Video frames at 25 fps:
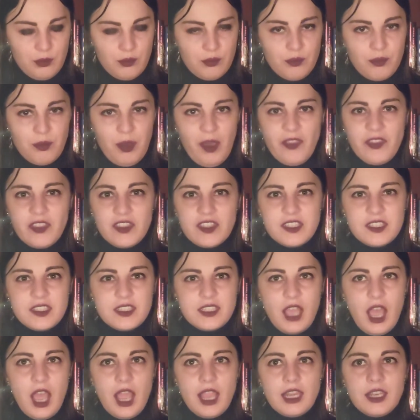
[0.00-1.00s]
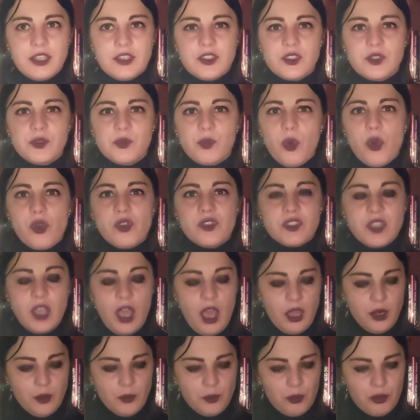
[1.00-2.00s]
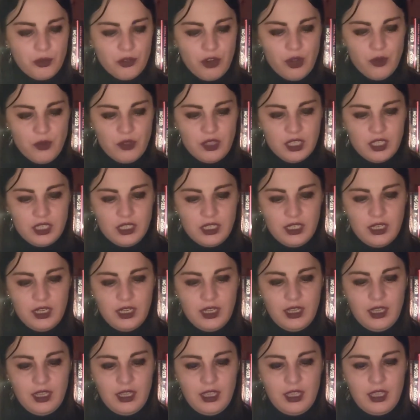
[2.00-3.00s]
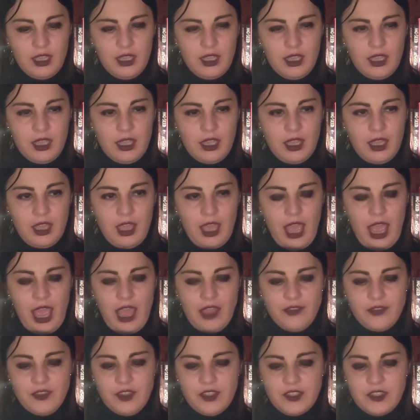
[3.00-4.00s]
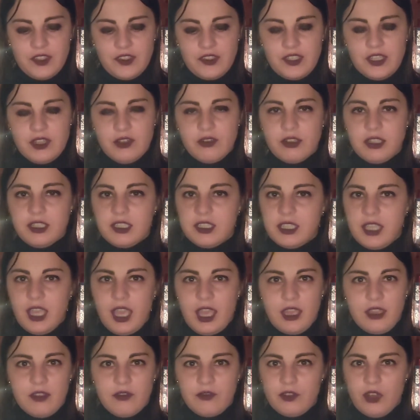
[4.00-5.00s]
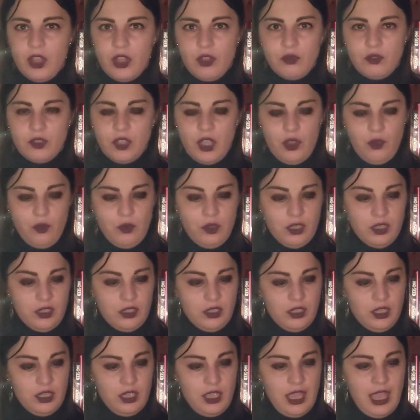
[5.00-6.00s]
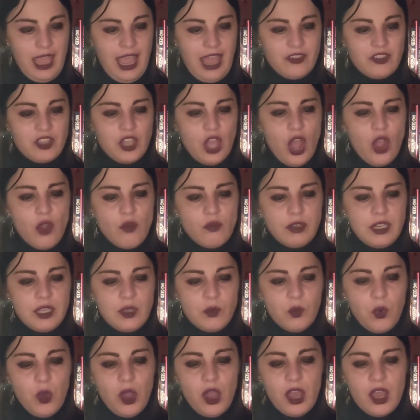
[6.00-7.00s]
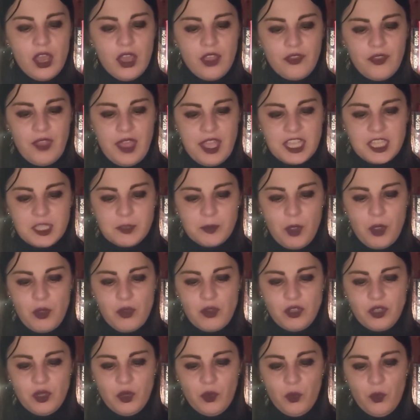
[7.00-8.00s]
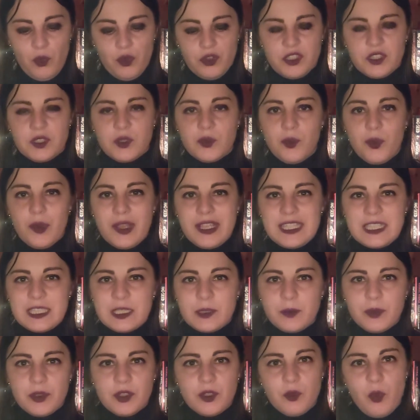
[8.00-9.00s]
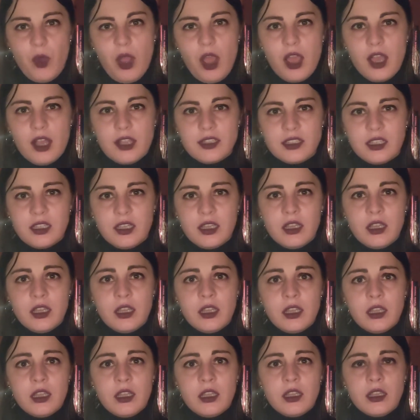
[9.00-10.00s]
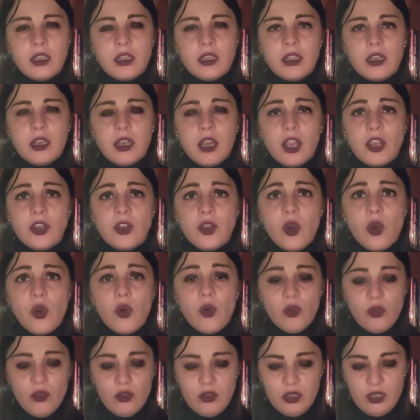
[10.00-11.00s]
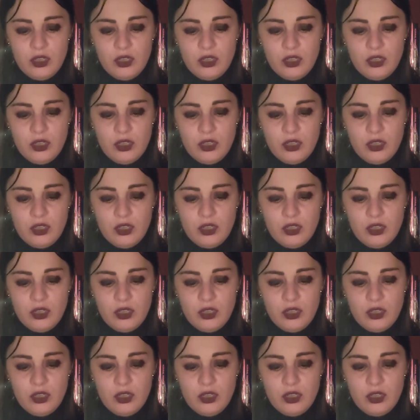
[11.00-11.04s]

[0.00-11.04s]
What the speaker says: But the silence was unbroken, and the stillness gave no token, and the only word there spoken was the whispered word, "Lenore."